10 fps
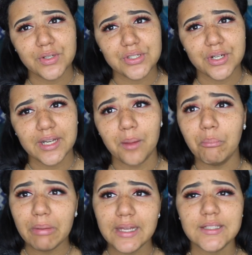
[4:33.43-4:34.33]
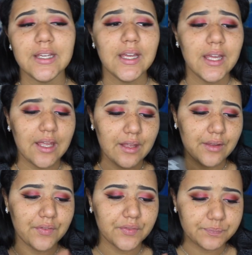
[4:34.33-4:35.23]
return it. But
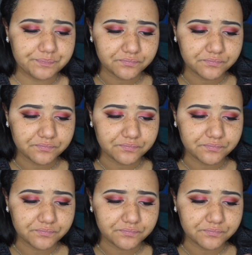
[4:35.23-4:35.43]
if